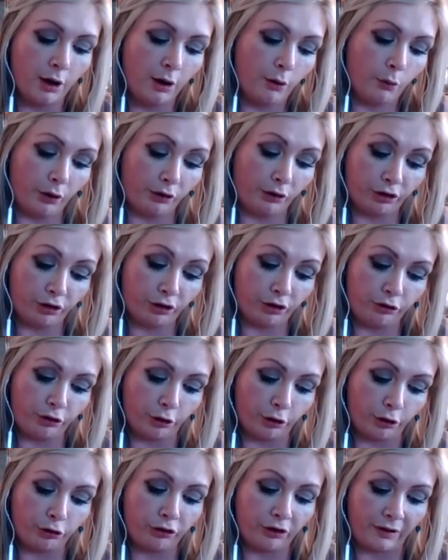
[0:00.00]
which
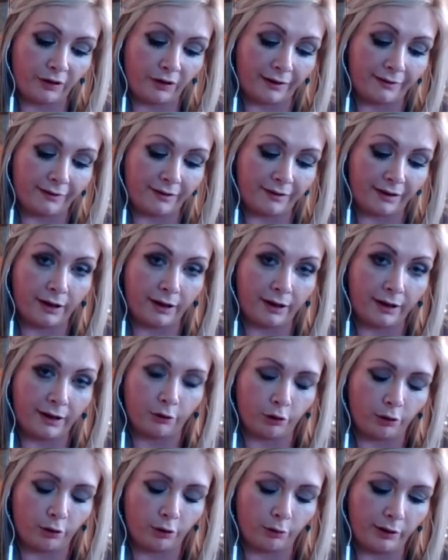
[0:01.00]
endures to this day and
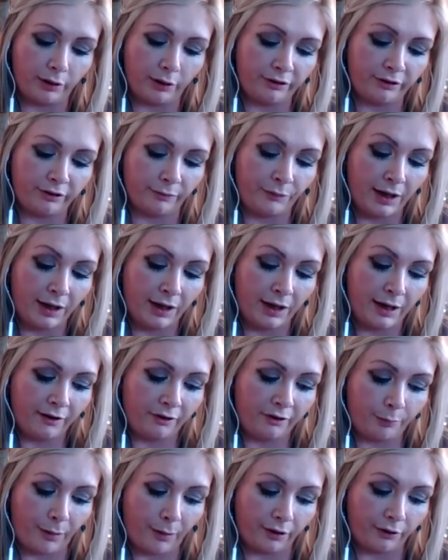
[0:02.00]
always,
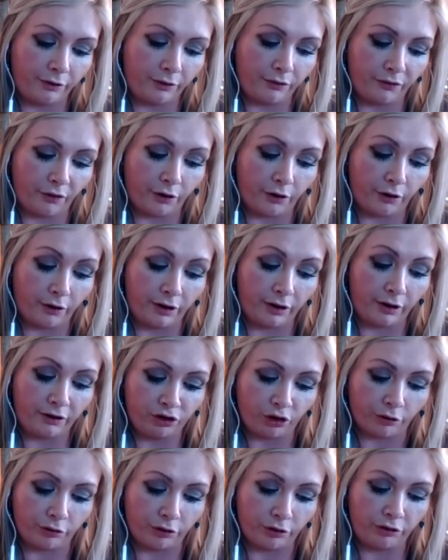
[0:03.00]
spans various
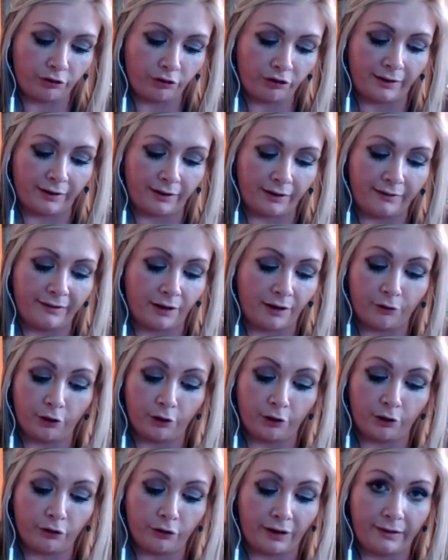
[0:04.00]
genres and is ever
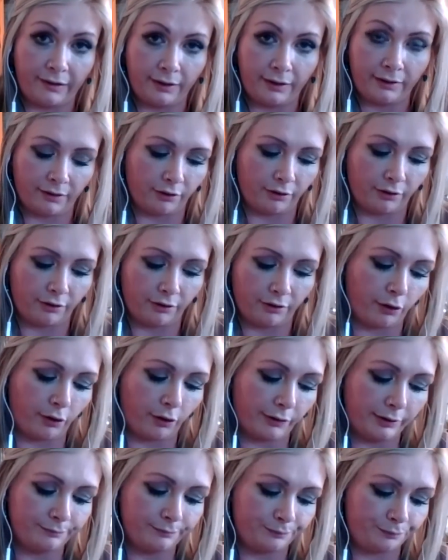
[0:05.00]
increasing and
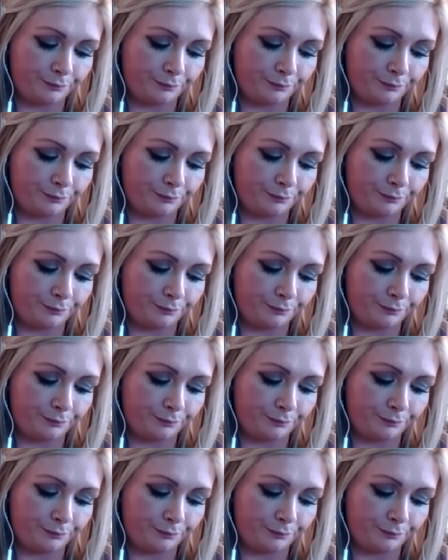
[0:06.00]
evolving.